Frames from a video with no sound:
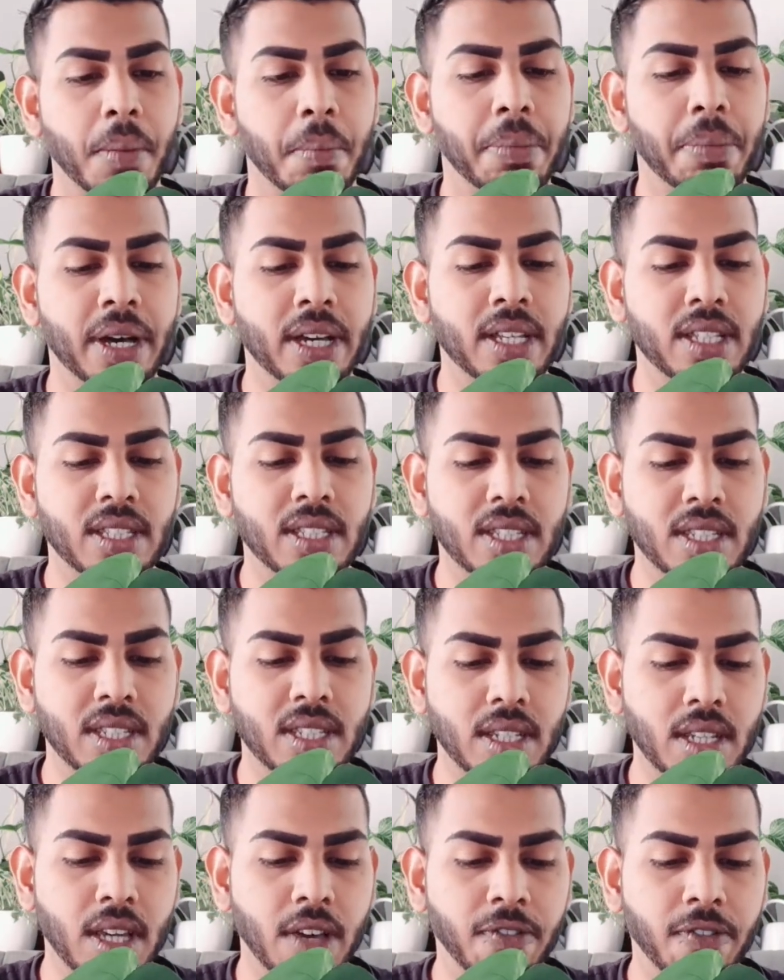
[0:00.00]
But
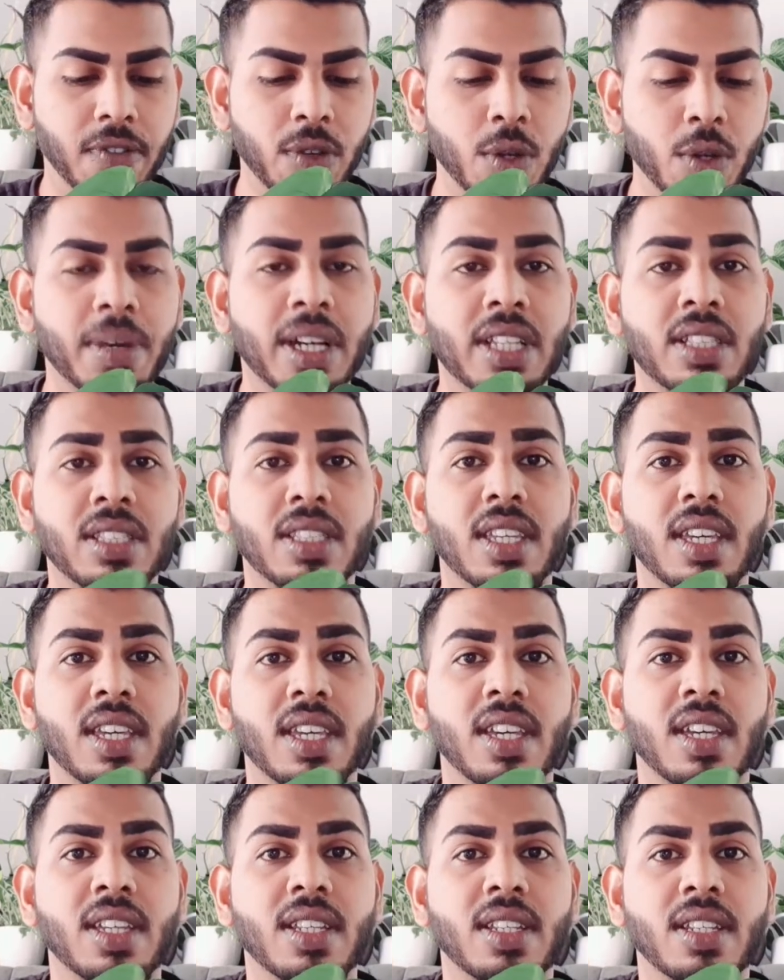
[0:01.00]
a few months
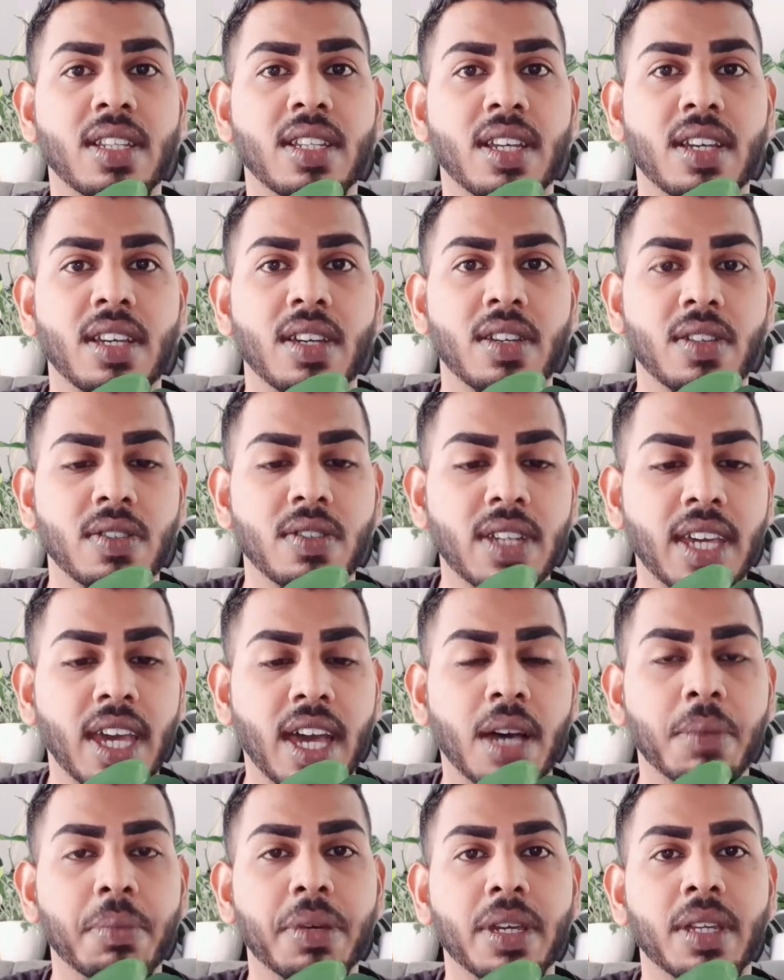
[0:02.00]
in
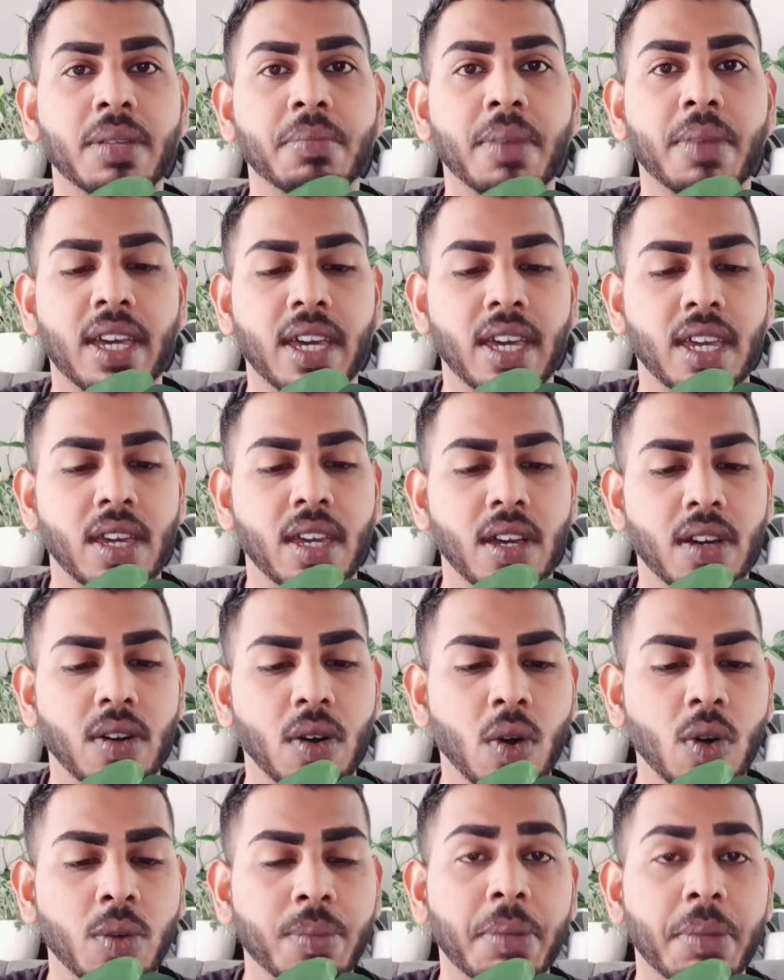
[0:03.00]
rehab in my
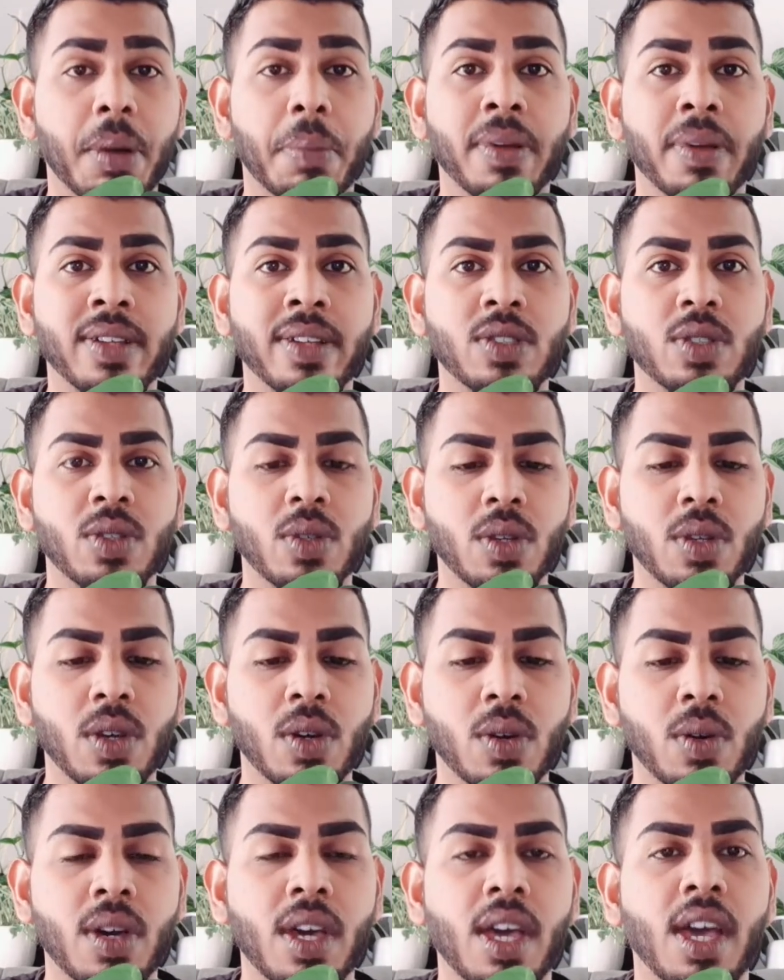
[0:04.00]
home, in my plant
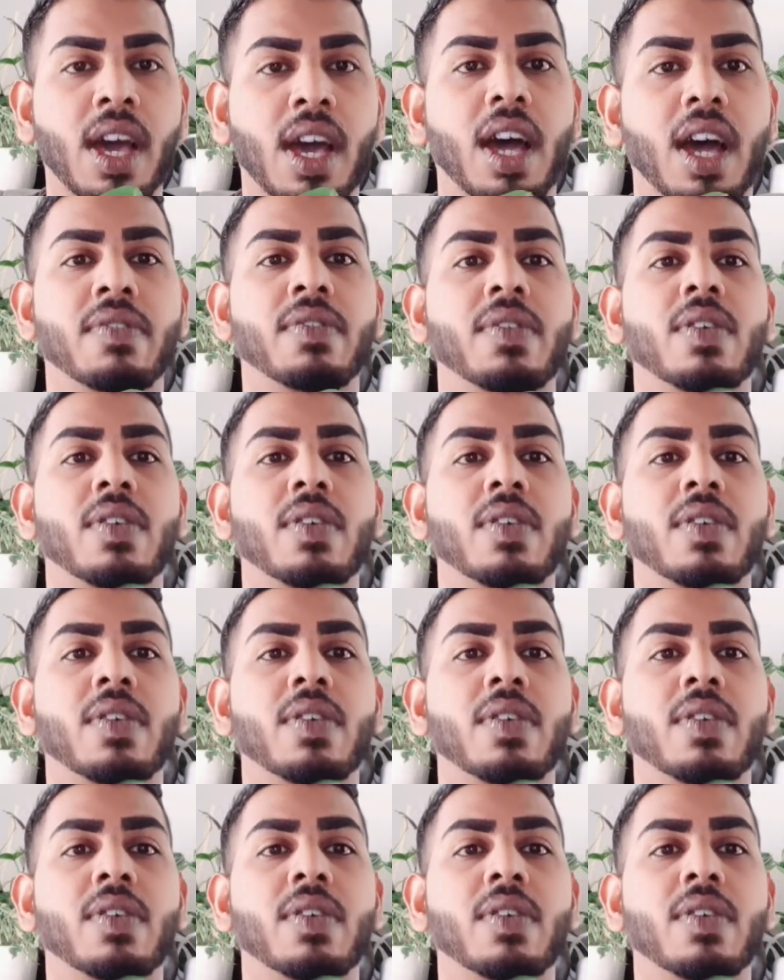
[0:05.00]
studio, I've